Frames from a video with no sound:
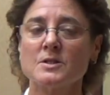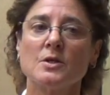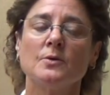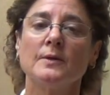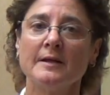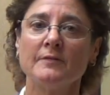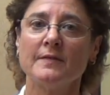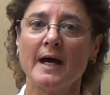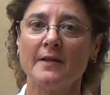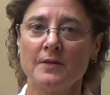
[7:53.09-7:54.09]
So given
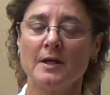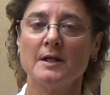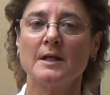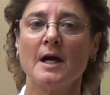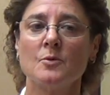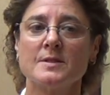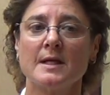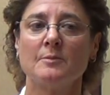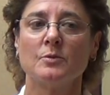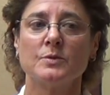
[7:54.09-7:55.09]
that, then I was
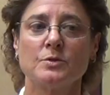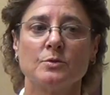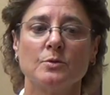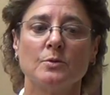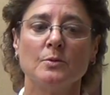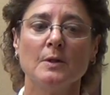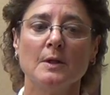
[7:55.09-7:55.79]
able to